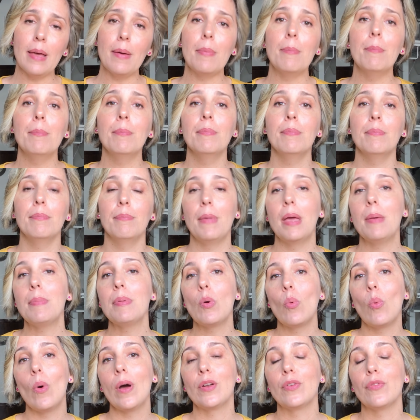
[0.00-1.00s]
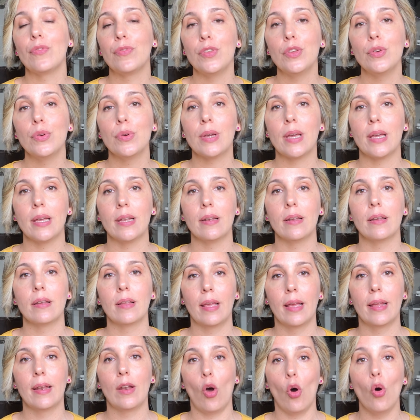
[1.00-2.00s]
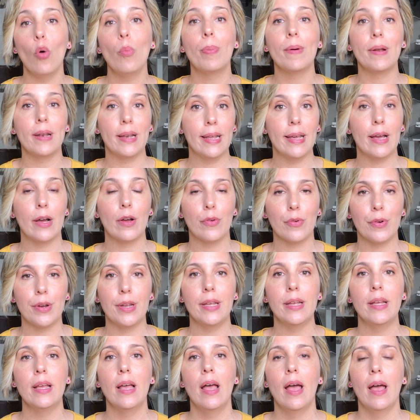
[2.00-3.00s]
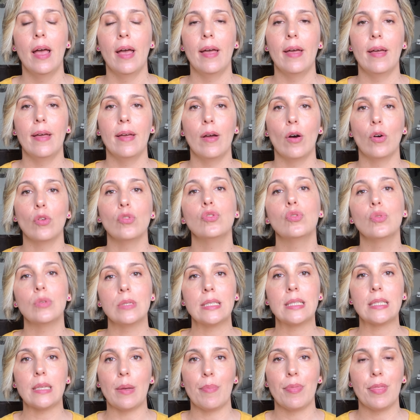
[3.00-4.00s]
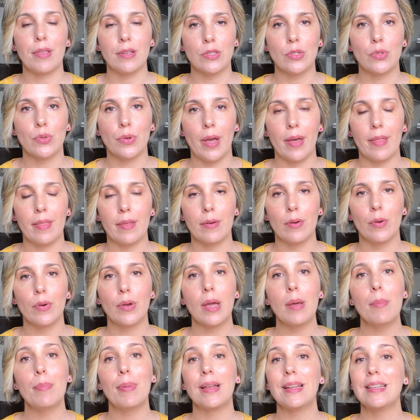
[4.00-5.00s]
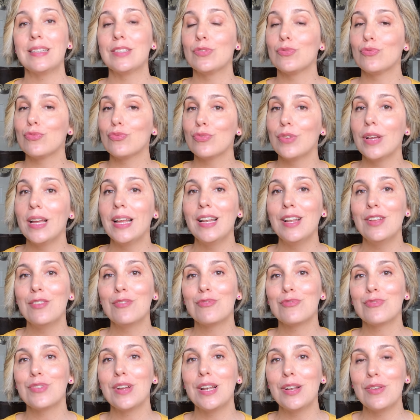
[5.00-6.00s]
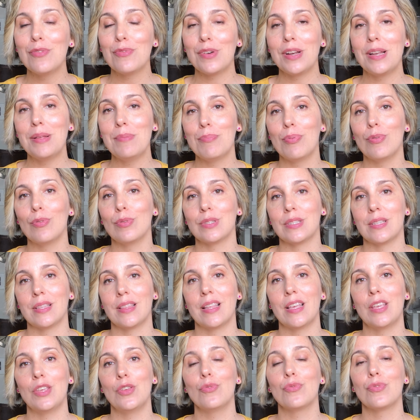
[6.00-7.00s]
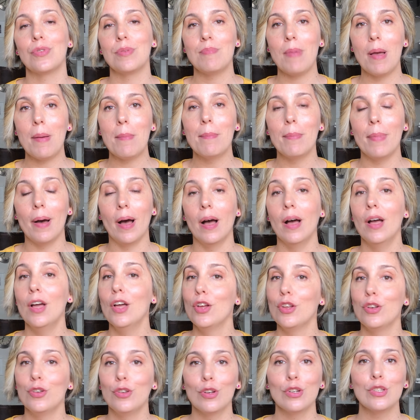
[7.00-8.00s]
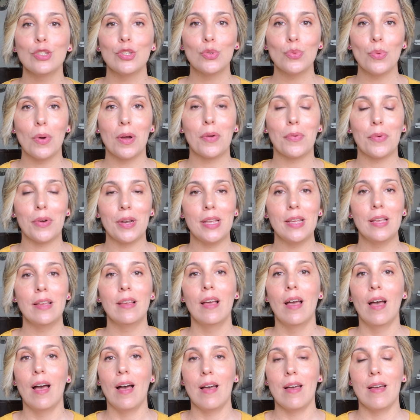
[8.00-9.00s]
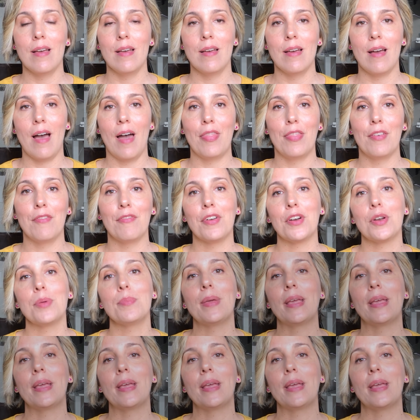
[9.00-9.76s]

maybe one of you can openly agree on doing something together, okay? But it's really, really, really important that you remember not to agree at the very